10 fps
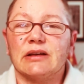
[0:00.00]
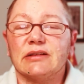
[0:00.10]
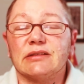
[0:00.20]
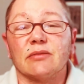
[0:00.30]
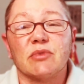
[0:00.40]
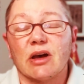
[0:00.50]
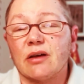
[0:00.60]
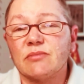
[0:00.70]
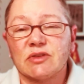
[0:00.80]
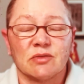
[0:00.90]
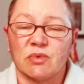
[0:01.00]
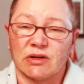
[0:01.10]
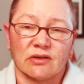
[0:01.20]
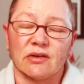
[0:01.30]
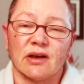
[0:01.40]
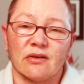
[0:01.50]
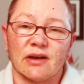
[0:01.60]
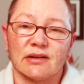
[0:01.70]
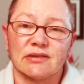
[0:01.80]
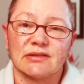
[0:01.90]
Sometimes, depending on how
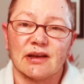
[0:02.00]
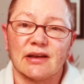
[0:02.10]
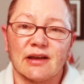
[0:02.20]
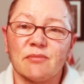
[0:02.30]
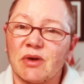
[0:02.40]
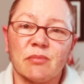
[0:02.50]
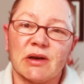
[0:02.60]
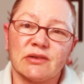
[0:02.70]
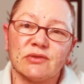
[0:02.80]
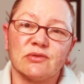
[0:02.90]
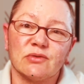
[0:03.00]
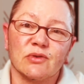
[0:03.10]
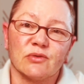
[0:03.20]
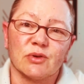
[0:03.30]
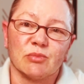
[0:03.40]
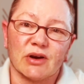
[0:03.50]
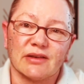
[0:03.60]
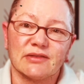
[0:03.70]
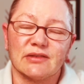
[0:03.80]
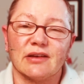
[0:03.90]
anxious I am, I might do 2 or 3
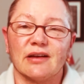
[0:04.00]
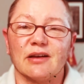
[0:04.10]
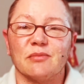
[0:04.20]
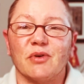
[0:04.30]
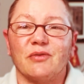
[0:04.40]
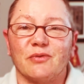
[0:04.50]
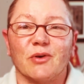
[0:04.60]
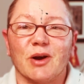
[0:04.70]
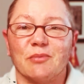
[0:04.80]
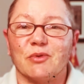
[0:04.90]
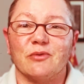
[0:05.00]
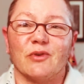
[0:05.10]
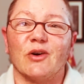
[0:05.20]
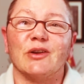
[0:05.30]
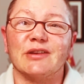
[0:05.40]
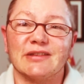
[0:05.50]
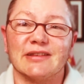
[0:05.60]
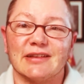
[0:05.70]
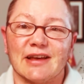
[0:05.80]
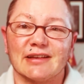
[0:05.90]
breaths before I move on to
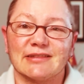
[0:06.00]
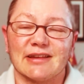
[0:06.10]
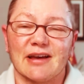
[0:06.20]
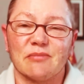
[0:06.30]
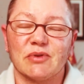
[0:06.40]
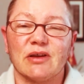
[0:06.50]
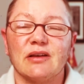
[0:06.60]
the next step.